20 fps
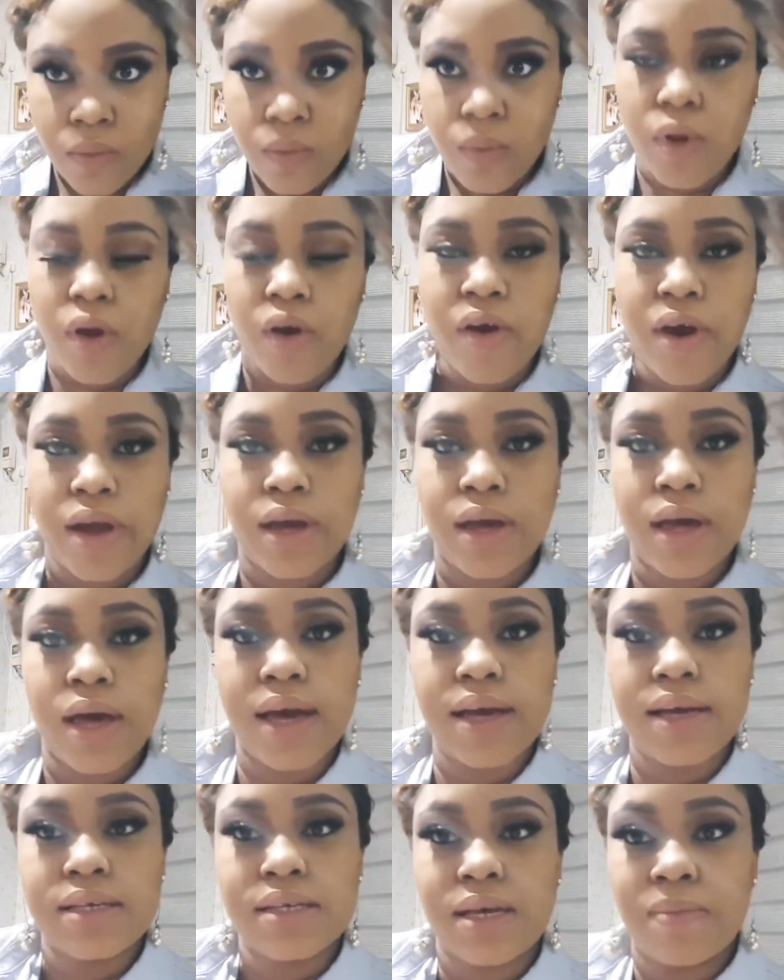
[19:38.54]
Alright,
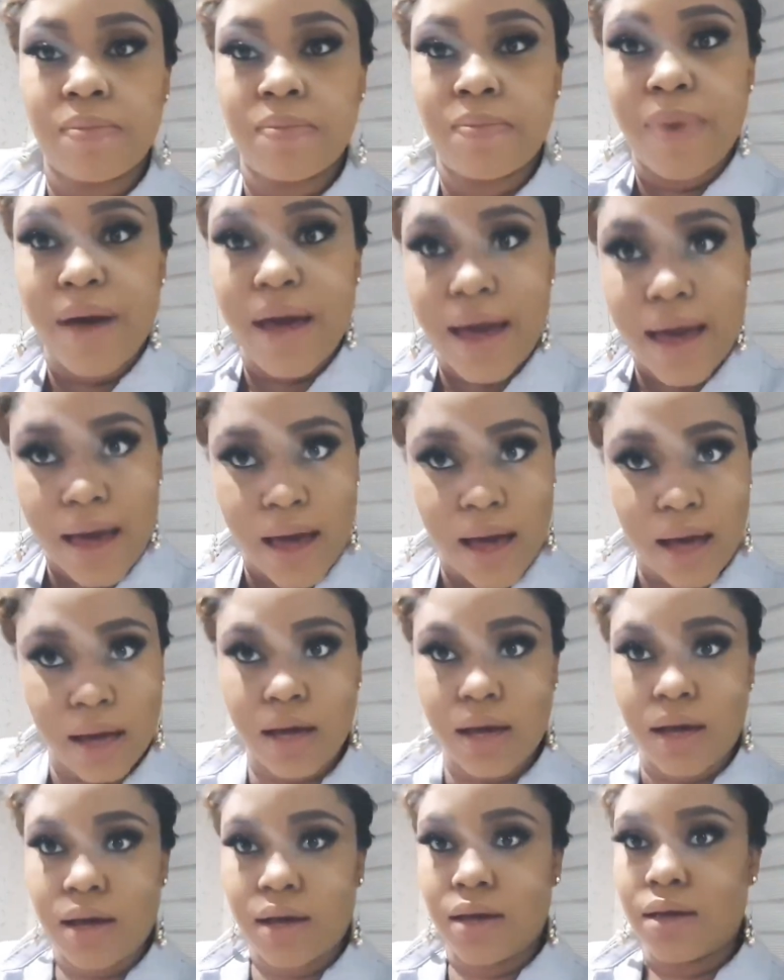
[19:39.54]
guys, I'm back.
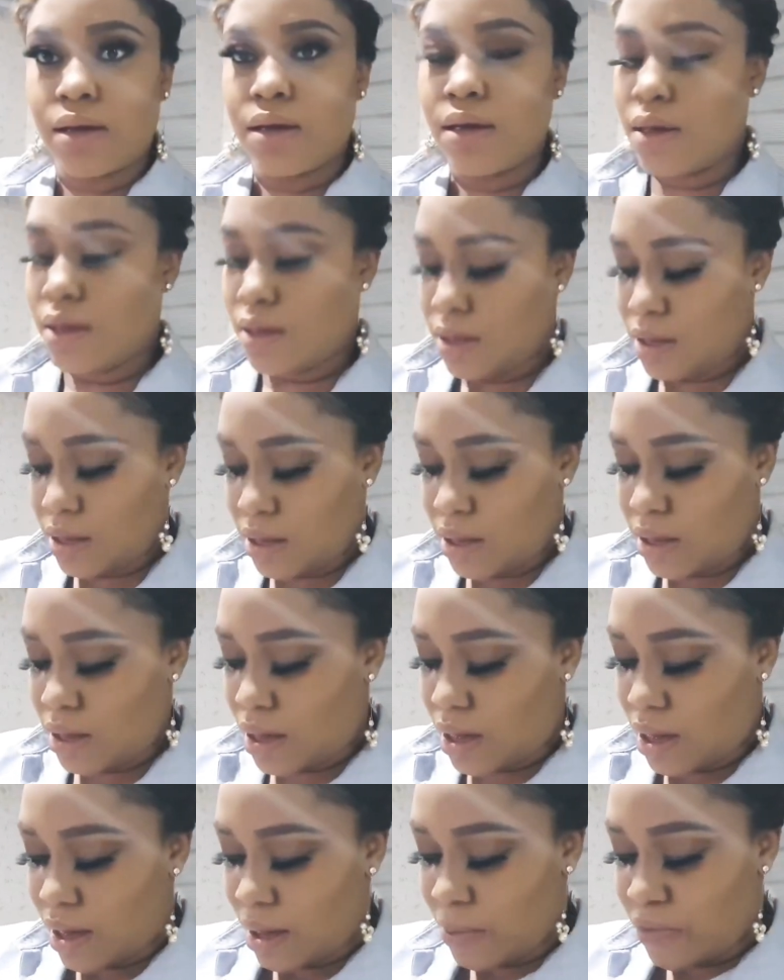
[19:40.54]

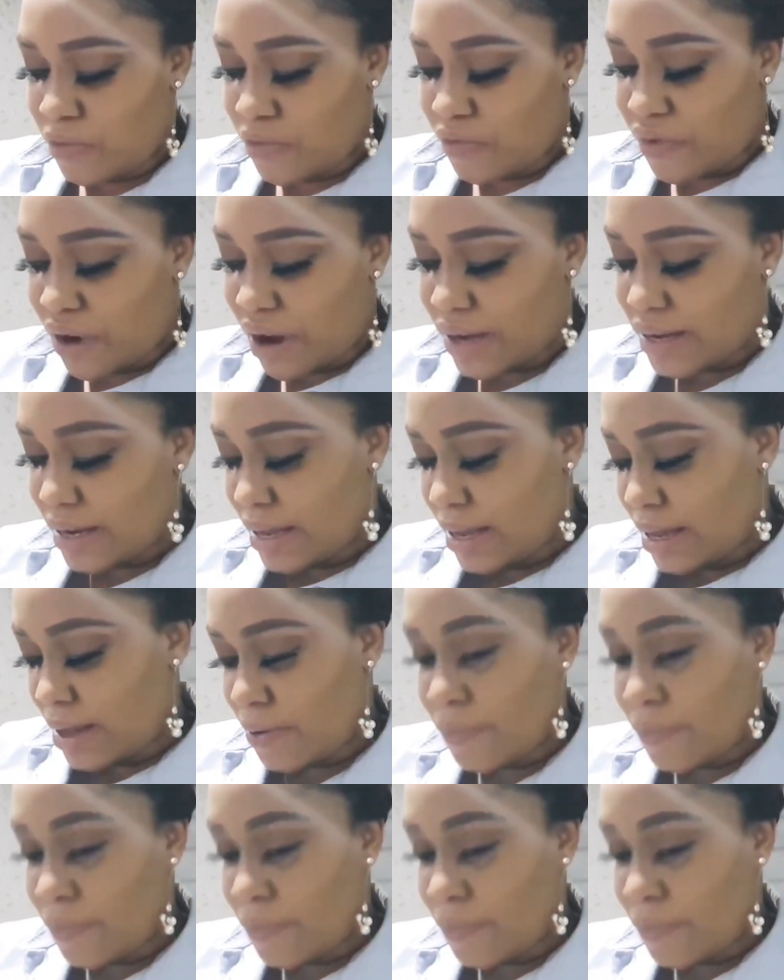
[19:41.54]
I'm ready.